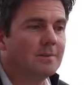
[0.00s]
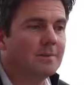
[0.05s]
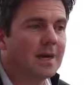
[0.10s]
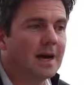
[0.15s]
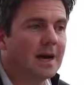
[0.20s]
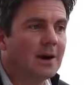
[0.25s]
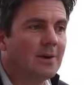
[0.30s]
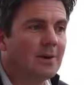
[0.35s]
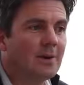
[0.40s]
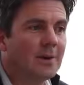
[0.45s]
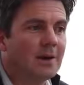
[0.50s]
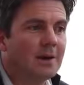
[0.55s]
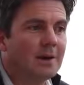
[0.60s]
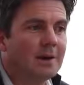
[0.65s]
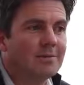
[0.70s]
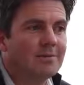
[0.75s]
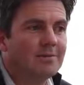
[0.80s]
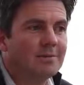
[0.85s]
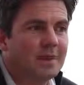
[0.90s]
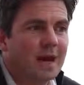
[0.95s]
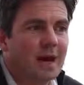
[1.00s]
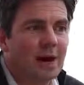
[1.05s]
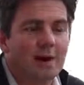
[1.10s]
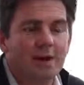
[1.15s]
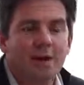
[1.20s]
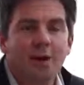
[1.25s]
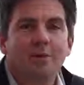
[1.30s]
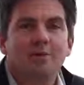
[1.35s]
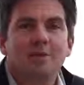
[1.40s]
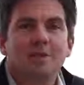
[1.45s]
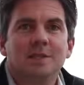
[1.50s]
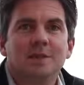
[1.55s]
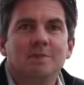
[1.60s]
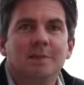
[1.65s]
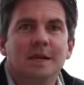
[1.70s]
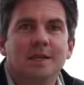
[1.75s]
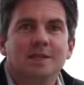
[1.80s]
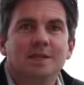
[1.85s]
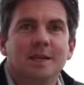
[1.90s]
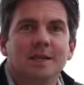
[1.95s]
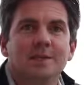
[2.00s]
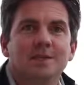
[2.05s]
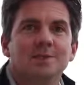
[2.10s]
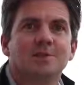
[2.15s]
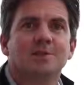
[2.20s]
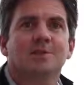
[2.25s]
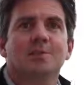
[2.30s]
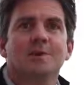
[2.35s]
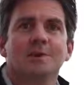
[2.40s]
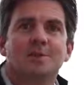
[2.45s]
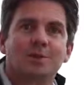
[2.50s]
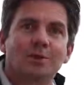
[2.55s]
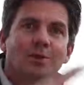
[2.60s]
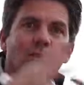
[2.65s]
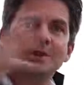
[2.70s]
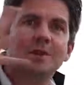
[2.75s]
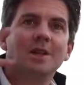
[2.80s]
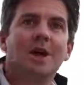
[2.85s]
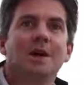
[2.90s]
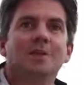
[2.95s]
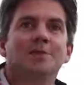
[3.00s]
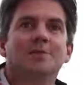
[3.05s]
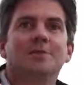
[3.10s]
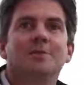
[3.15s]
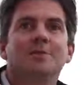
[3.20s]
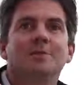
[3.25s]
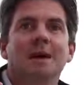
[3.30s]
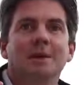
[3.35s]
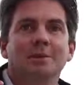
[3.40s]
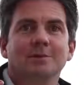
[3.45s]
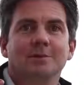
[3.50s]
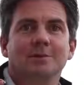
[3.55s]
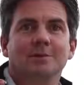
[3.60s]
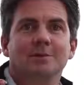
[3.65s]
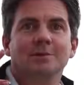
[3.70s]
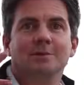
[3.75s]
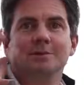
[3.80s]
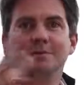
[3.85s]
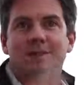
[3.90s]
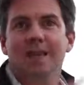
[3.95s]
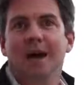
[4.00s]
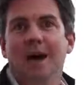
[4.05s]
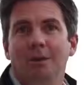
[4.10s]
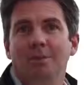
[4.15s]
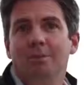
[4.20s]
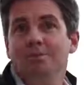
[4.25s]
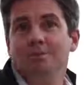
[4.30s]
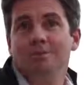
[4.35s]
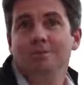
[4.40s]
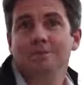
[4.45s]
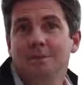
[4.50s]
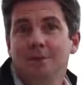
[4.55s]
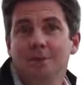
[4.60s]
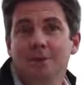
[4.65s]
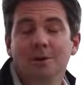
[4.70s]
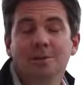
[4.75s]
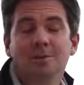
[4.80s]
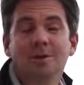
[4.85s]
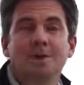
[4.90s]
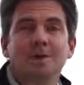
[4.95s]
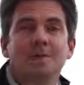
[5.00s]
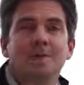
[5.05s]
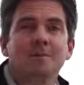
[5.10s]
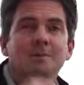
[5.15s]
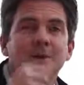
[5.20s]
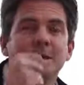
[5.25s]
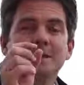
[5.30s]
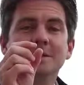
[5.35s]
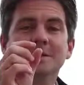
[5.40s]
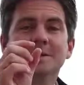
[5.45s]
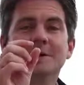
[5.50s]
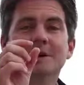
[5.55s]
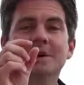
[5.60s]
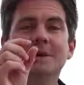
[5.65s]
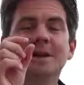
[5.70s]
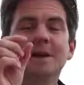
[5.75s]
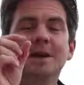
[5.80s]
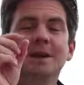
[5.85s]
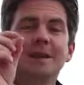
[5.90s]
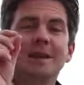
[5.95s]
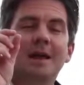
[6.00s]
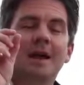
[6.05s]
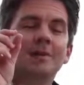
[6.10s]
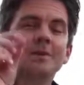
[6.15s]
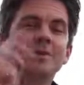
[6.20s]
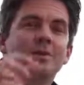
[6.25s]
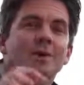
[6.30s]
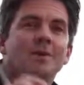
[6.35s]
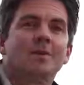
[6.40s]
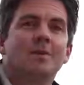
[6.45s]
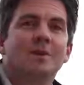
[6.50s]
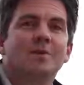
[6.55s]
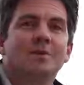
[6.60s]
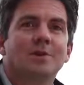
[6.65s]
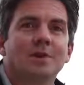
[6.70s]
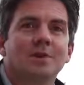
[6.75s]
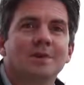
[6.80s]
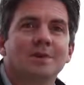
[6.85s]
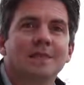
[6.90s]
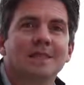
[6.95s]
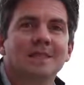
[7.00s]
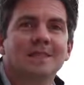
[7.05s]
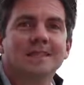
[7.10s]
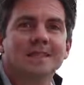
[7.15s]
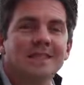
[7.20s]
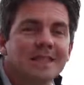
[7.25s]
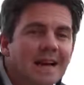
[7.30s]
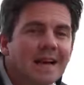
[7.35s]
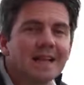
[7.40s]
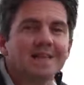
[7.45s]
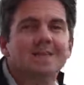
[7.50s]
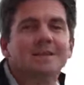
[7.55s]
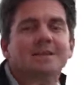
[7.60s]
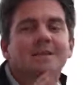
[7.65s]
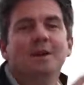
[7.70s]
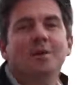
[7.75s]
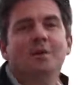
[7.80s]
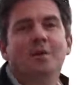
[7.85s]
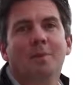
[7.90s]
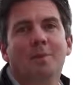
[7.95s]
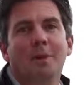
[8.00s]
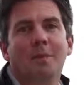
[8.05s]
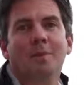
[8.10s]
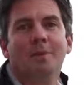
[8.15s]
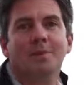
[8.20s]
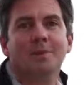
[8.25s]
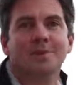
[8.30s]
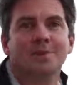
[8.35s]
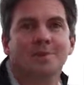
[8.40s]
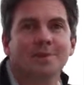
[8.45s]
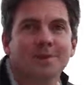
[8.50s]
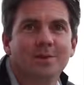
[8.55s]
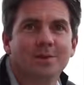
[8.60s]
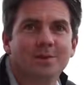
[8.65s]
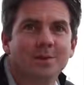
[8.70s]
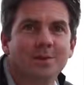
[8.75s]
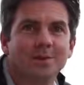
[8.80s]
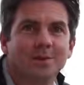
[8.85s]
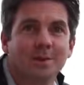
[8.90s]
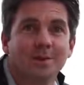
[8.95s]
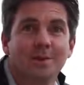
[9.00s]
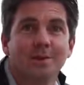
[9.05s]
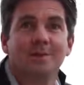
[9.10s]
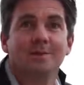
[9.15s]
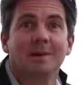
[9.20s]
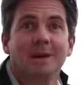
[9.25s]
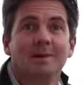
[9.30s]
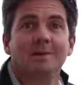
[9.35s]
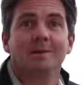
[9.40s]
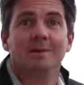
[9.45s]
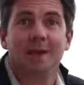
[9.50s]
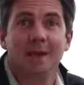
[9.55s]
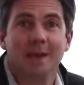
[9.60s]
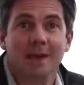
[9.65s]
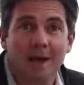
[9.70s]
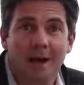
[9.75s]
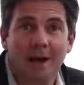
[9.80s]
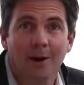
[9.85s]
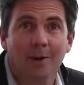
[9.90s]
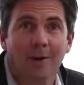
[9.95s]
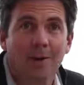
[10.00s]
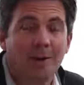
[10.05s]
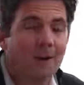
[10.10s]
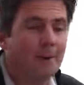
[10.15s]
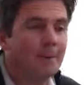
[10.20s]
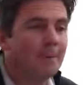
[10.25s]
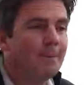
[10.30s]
Now, that obviously makes sense to withdraw larger amounts now. You know, because it means that that $25 is less of a proportion of the total amount you're taking out.